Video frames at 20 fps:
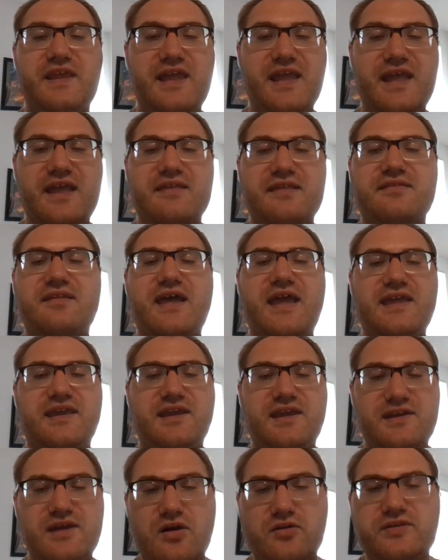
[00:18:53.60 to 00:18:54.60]
is like,
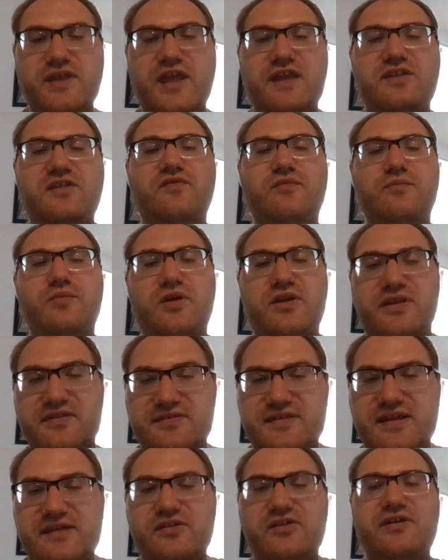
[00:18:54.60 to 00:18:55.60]
takes you from Brooklyn
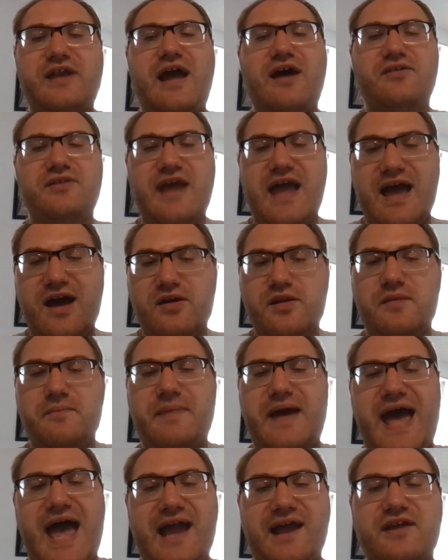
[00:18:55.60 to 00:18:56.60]
Center downtown and
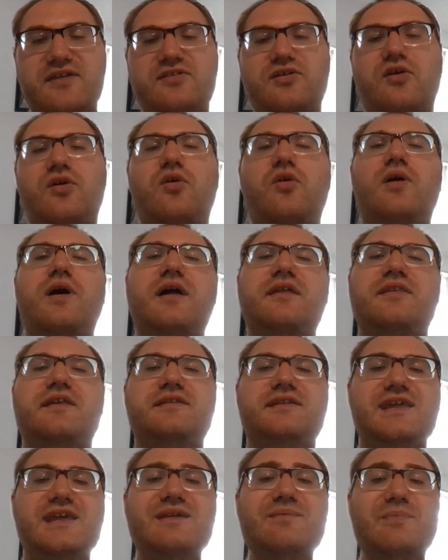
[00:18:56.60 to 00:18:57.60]
back. So the
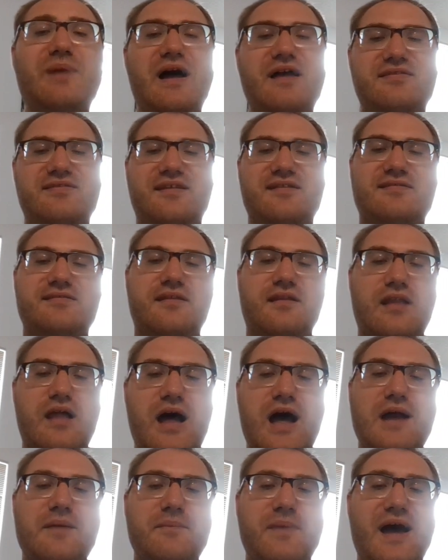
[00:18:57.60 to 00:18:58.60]
D Bus is the
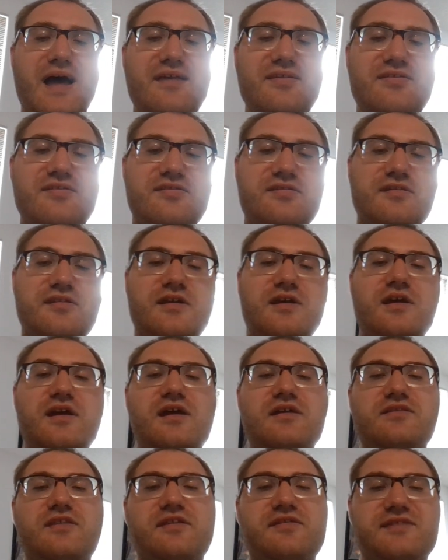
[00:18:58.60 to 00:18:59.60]
long bus.
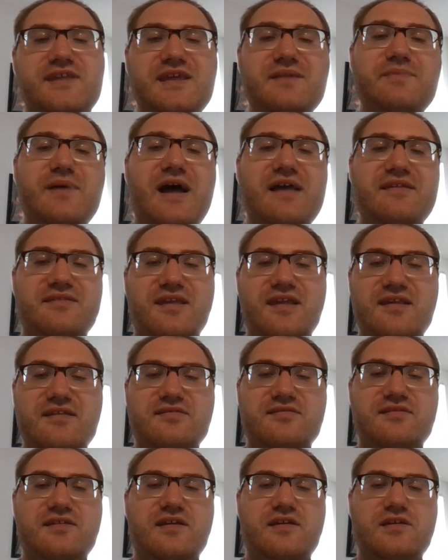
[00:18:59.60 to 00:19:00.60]
The C Bus
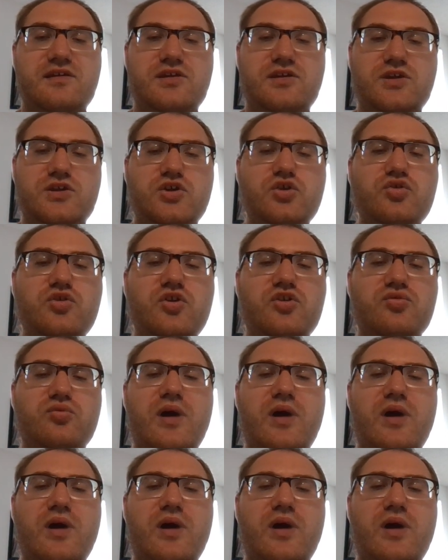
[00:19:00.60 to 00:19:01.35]
is you